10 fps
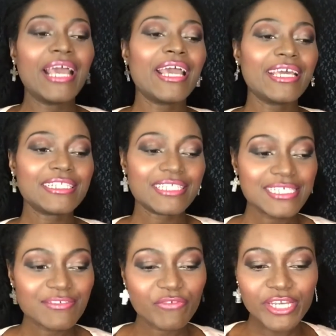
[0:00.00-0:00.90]
and
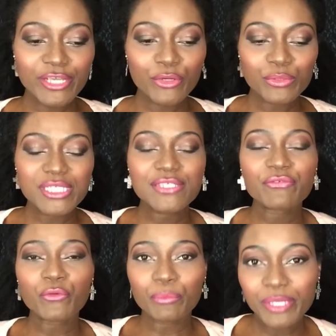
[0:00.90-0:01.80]
this video is
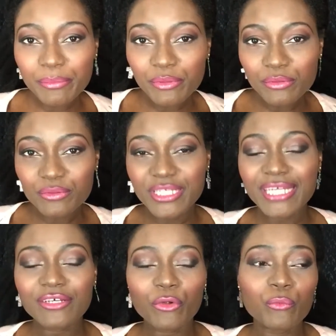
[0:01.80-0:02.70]
for people that
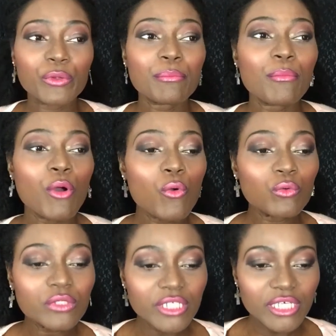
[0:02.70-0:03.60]
are
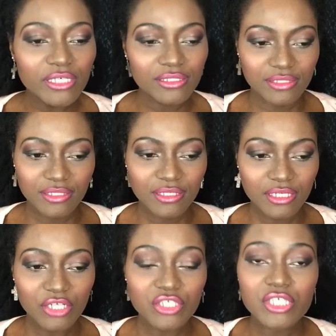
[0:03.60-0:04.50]
remotely
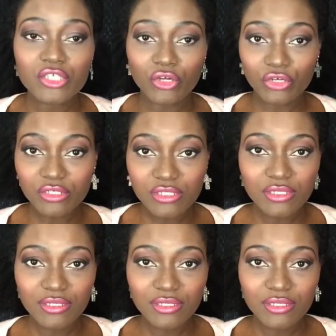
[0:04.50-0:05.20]
concerned